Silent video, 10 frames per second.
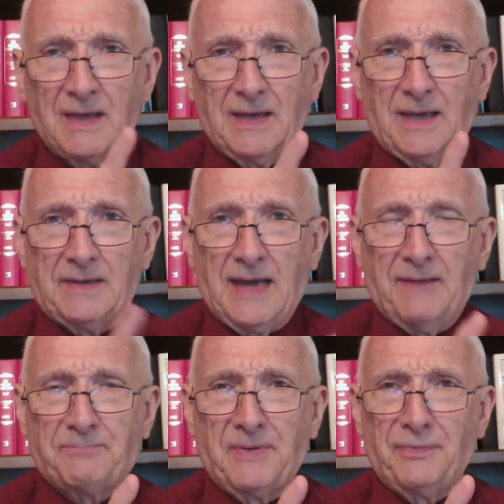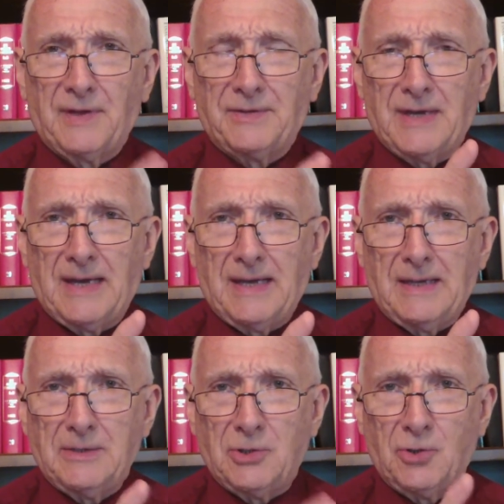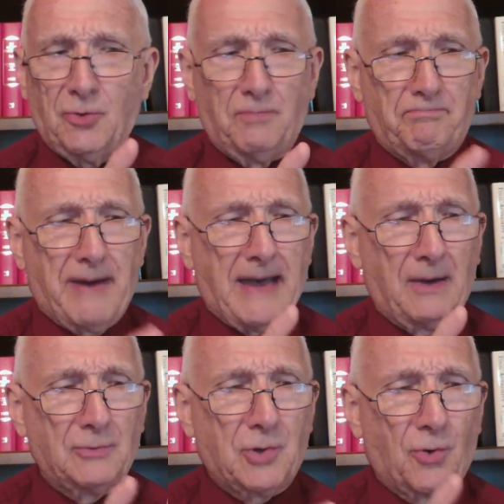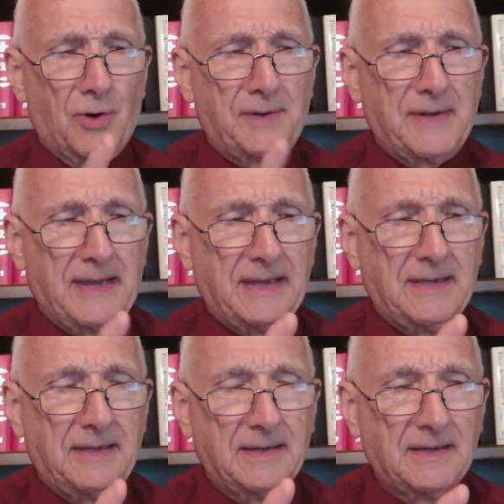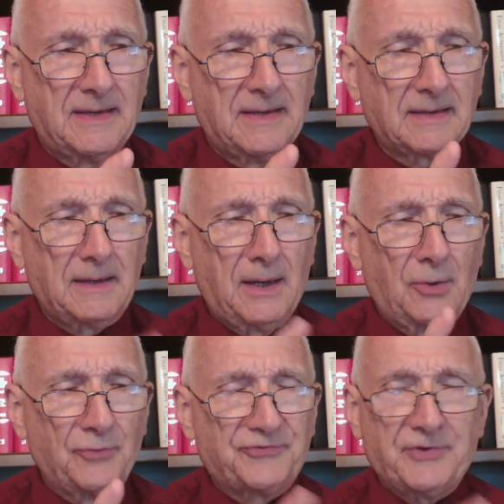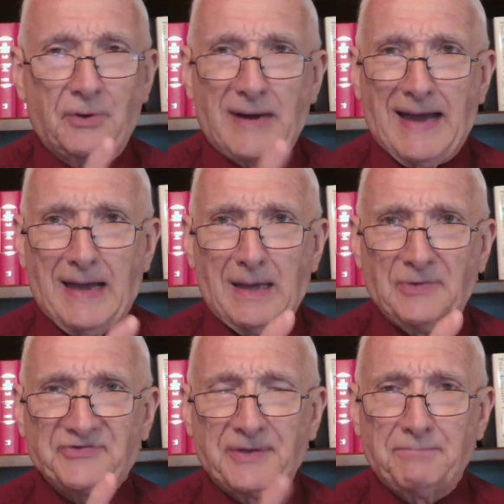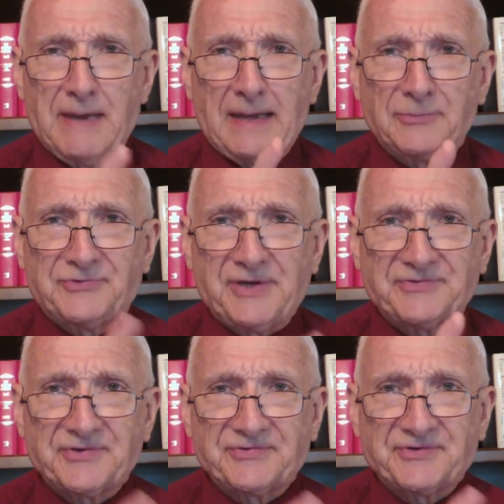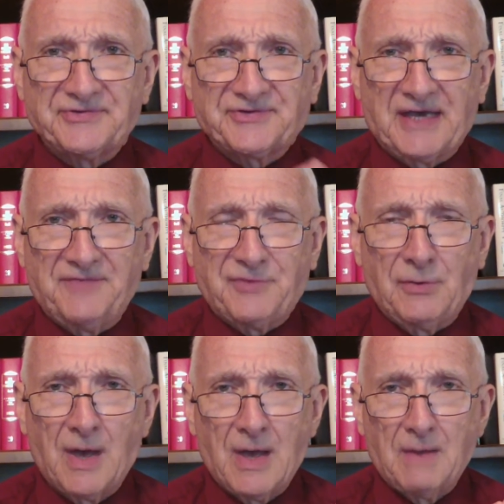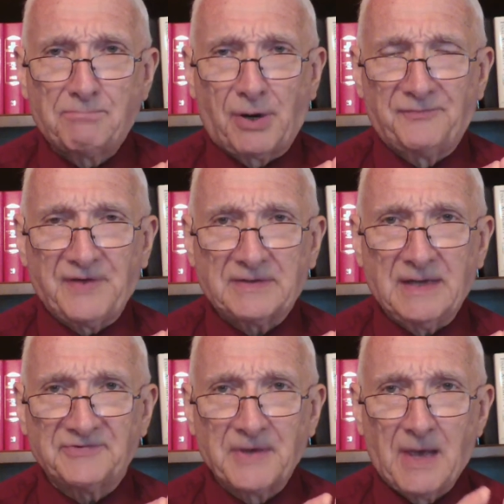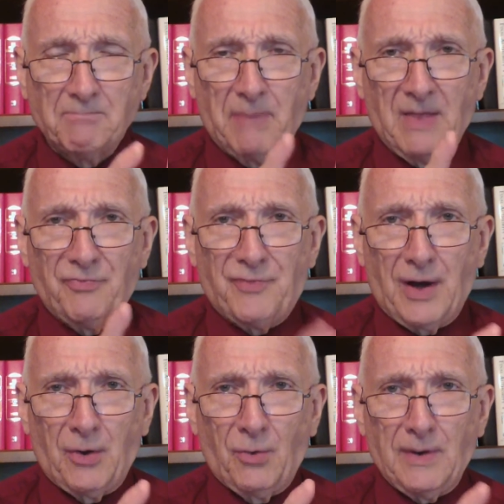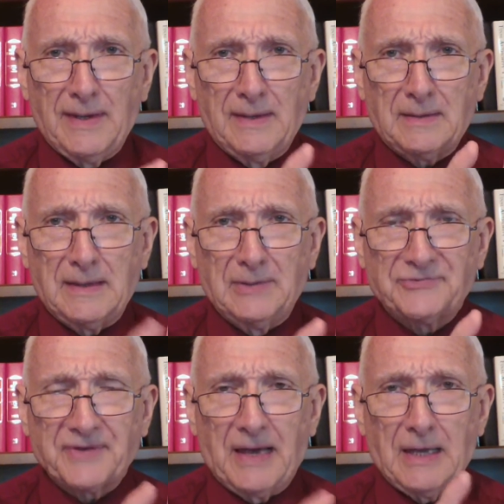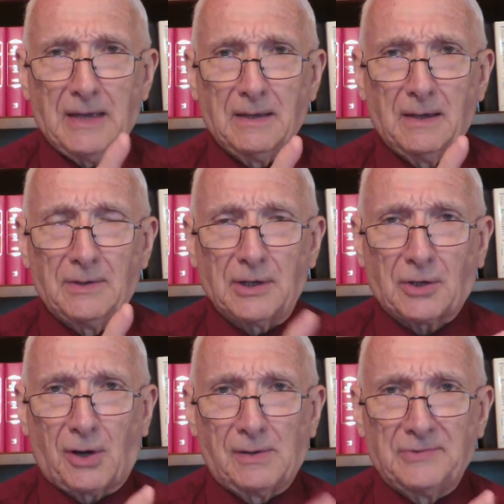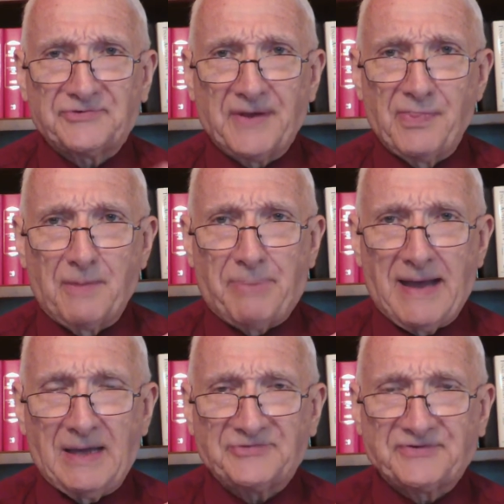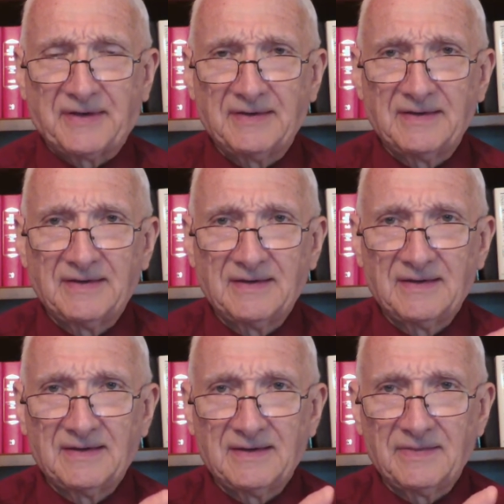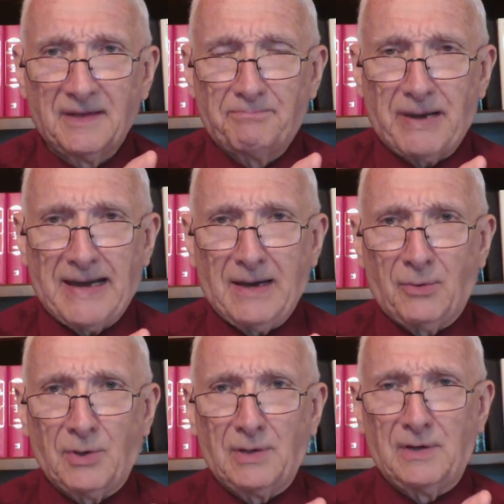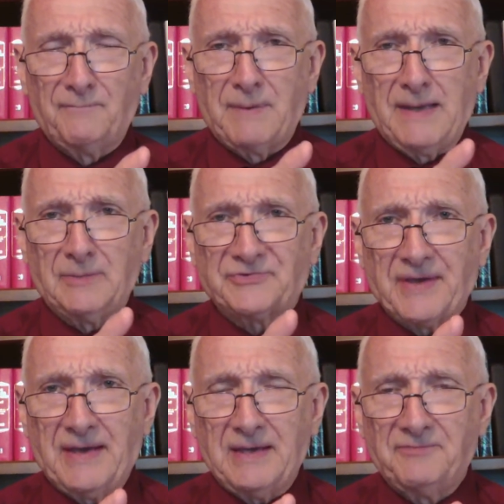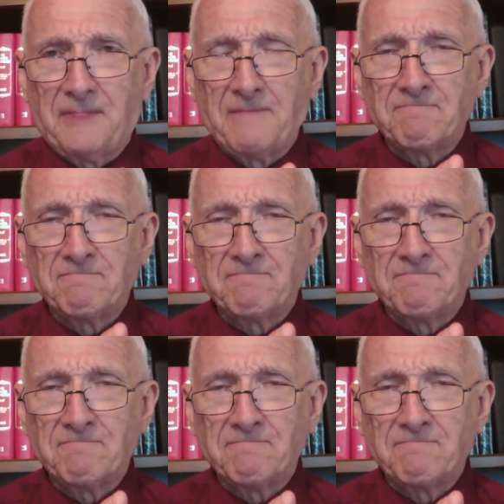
It happened the day you bowed your knee, closed your eyes, and begged Jesus to save you, perfect tense. But though it is a, an occurrence in the past, the power of being saved,